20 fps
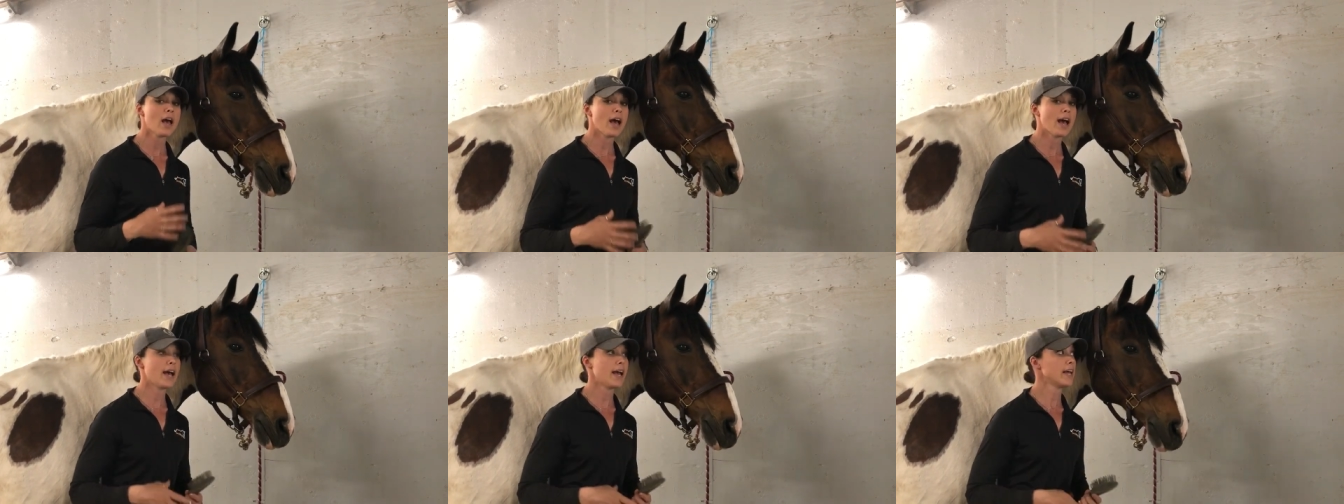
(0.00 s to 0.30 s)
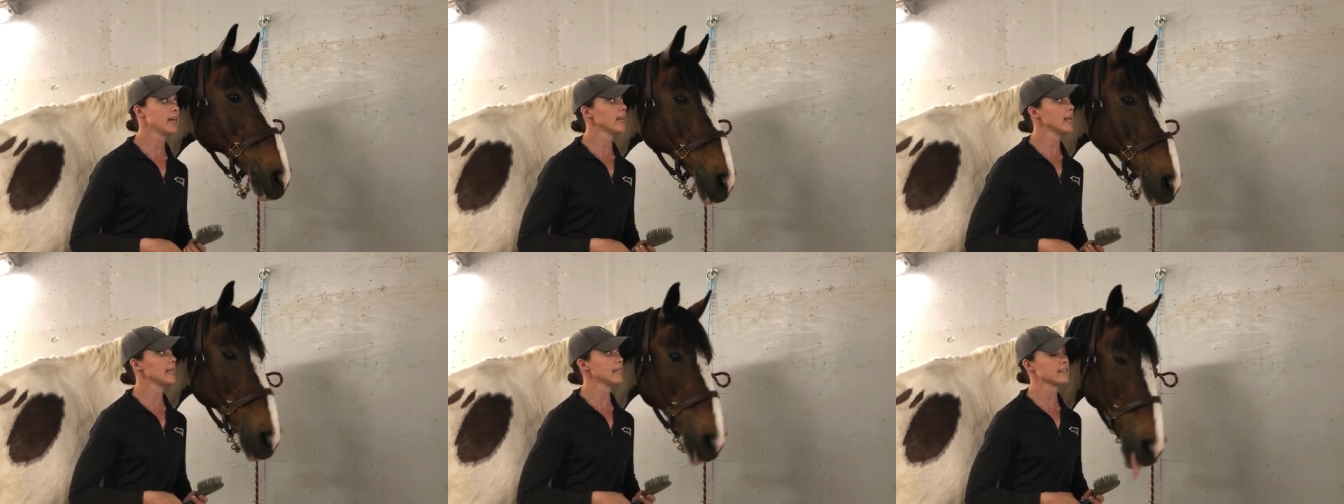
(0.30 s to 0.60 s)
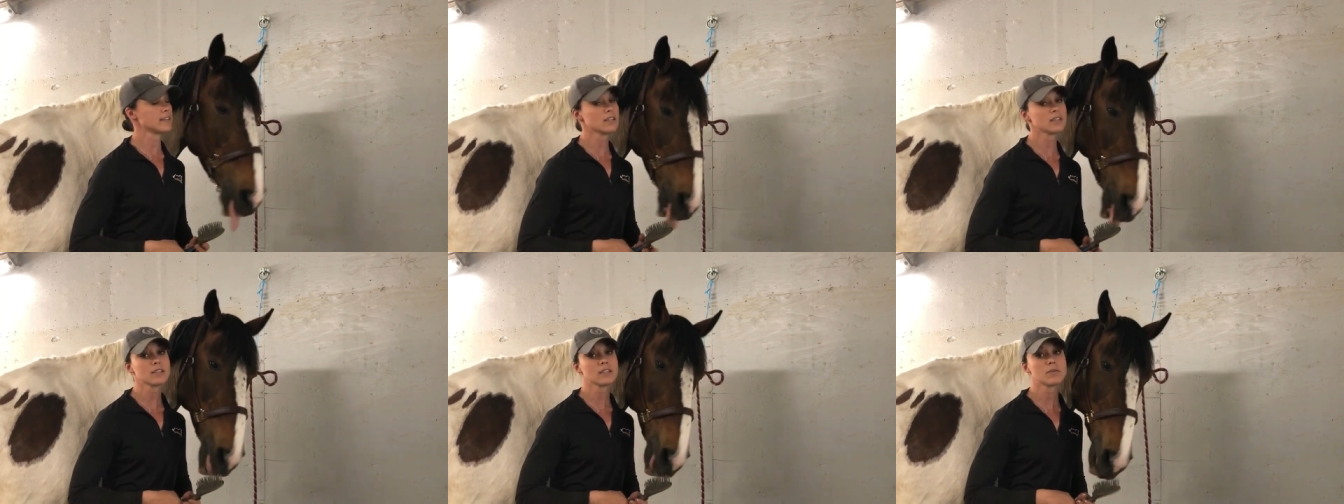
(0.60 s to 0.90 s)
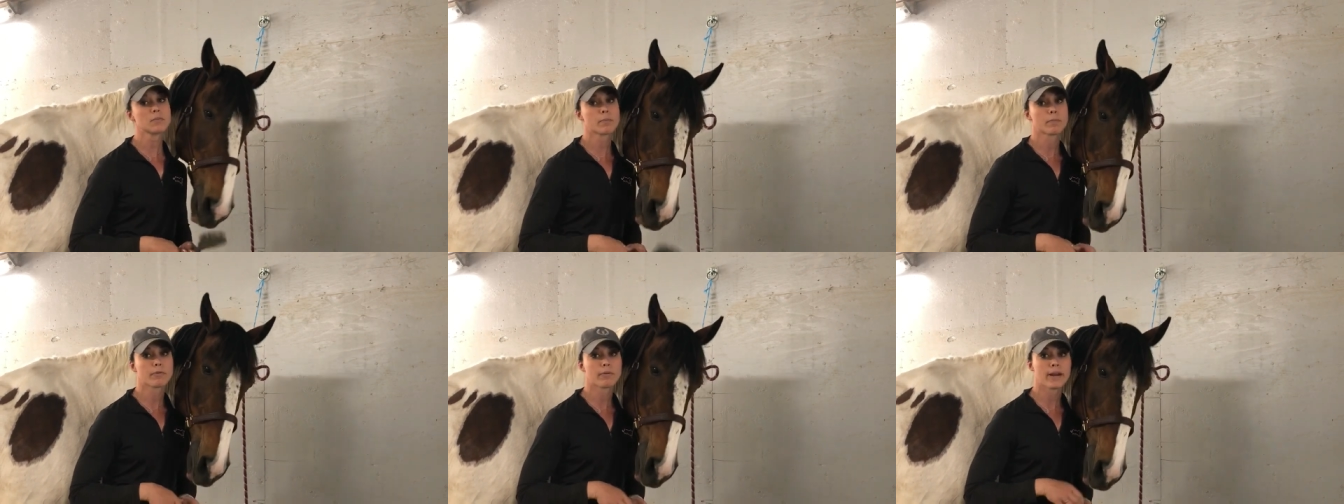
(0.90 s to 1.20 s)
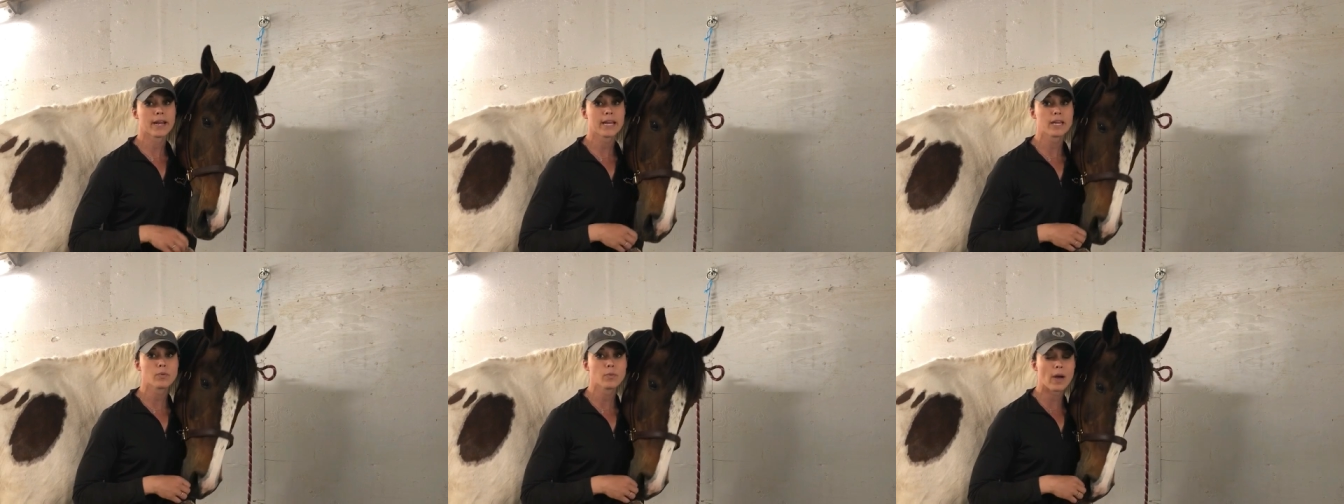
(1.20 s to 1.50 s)
And it doesn't
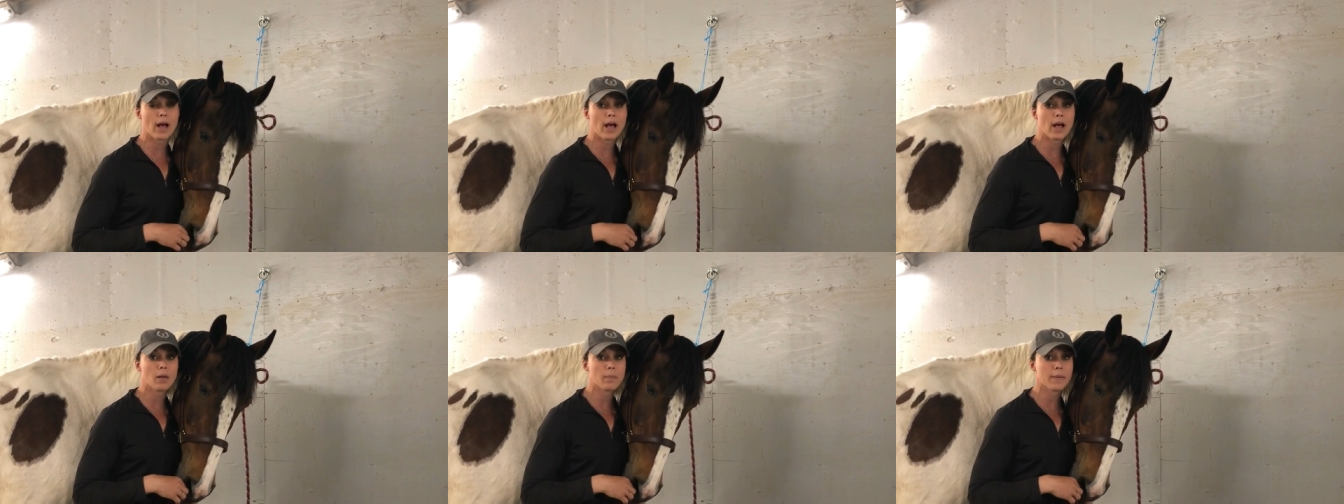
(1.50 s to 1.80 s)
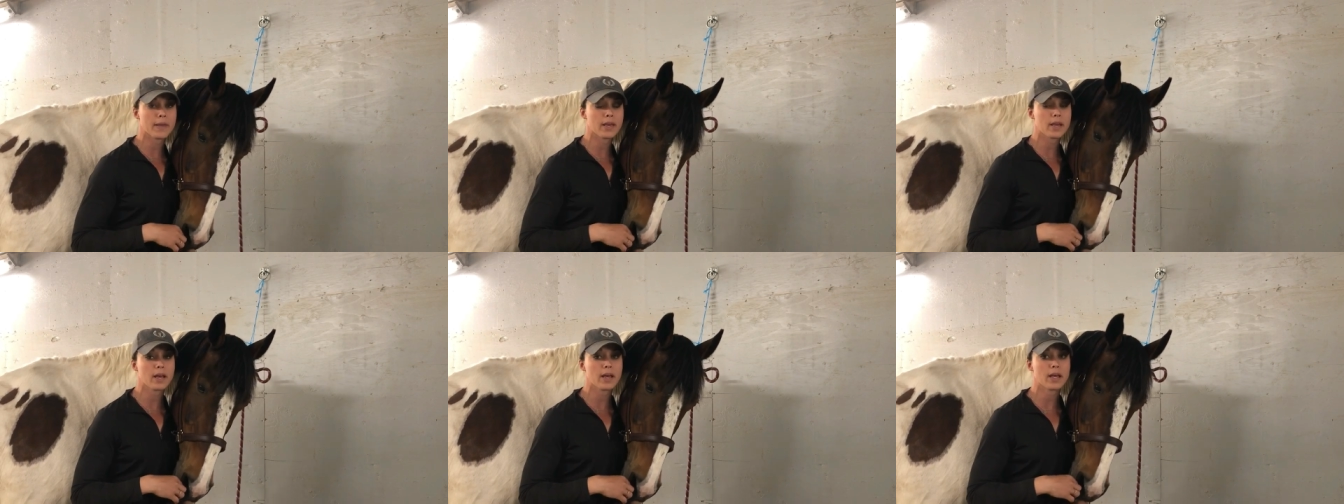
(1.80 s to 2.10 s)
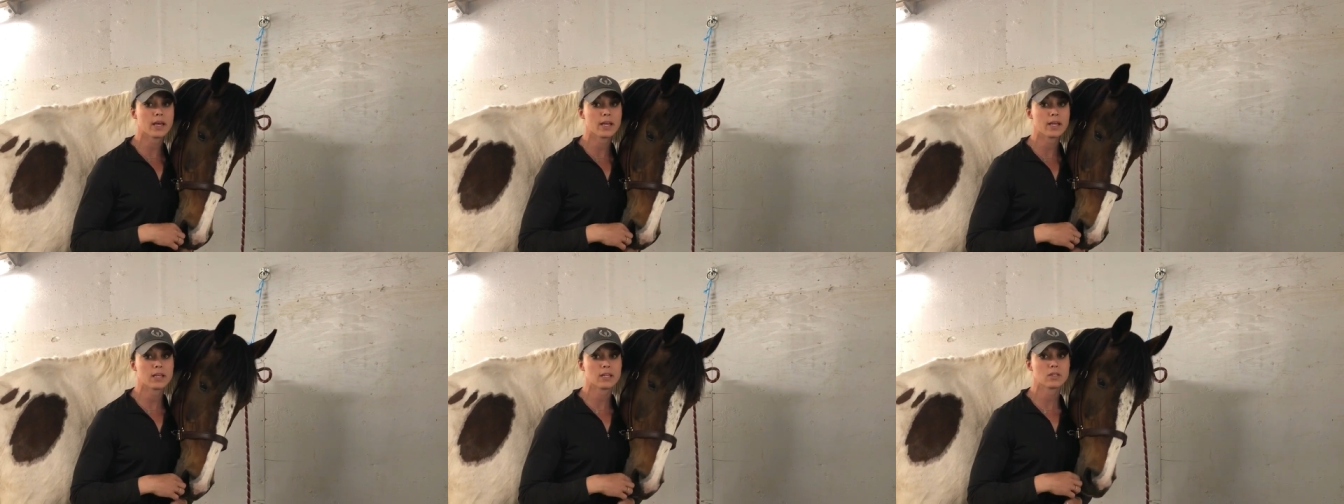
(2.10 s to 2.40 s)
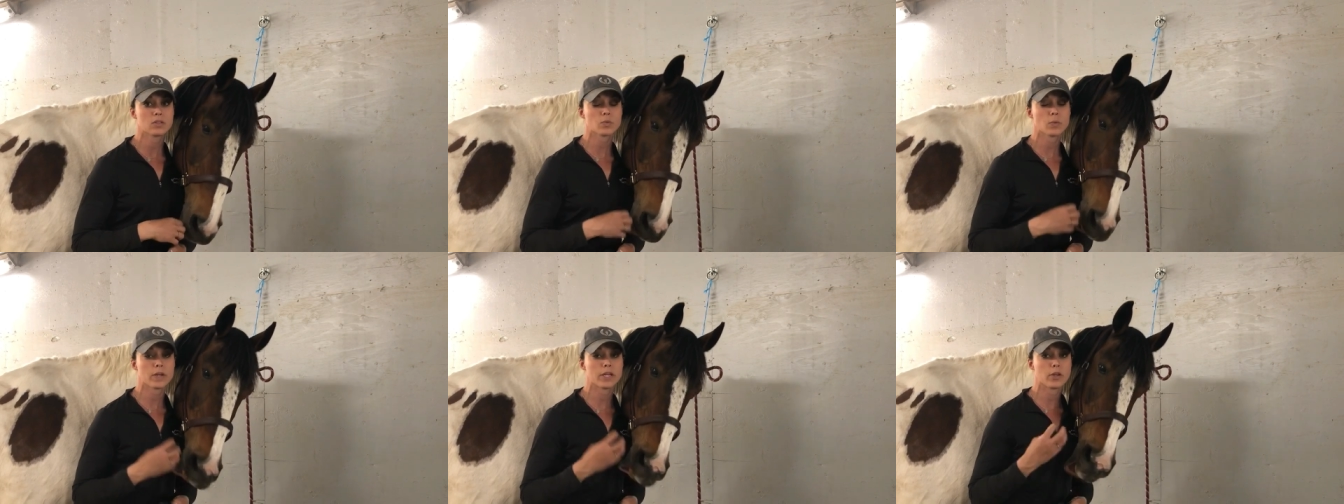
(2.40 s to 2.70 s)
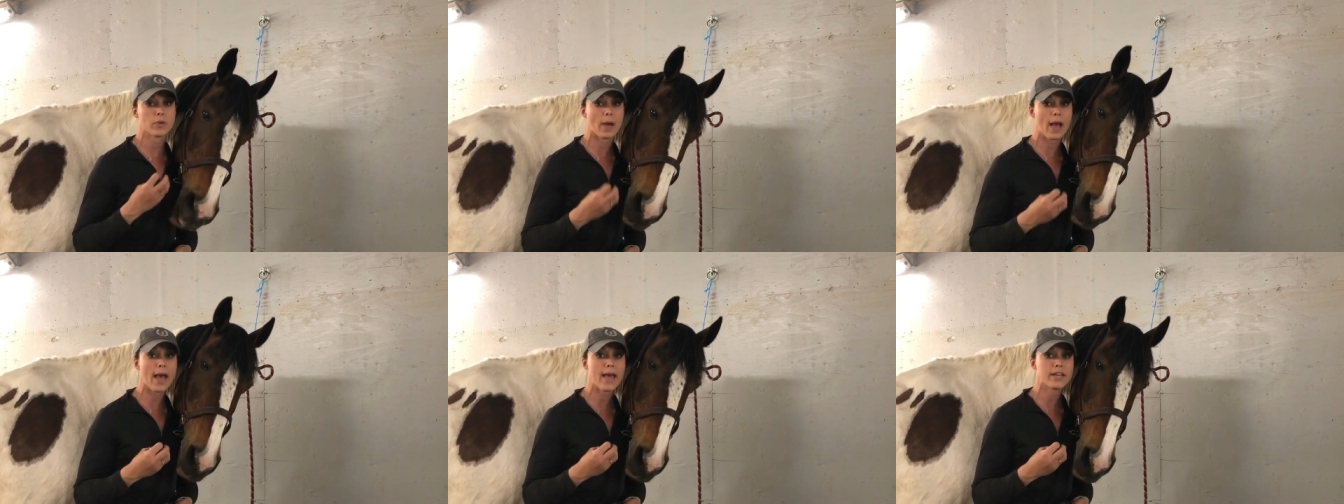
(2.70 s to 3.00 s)
braid well because when
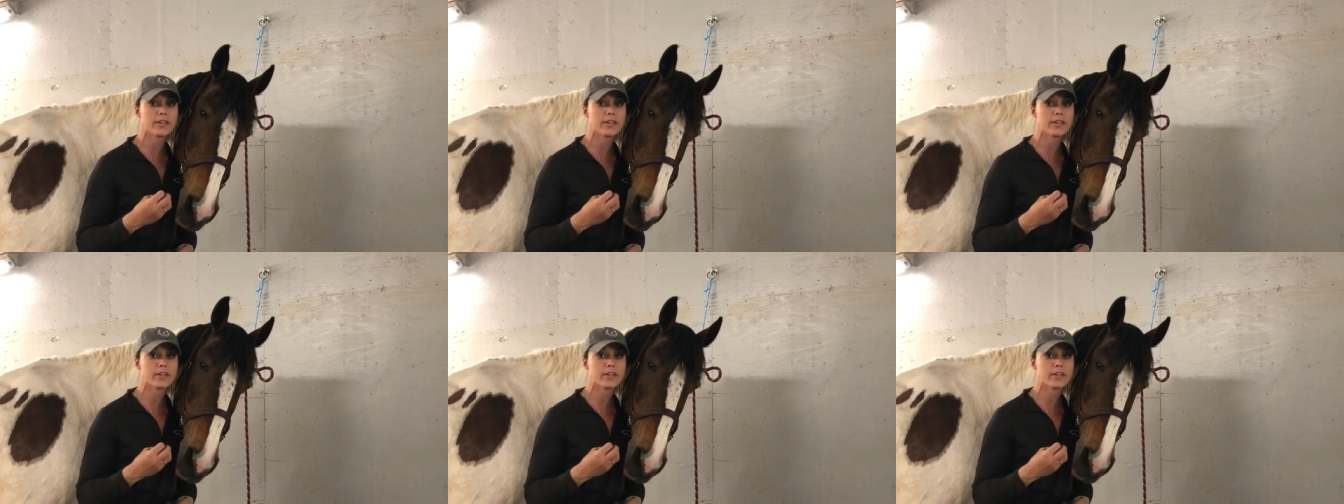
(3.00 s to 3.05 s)
you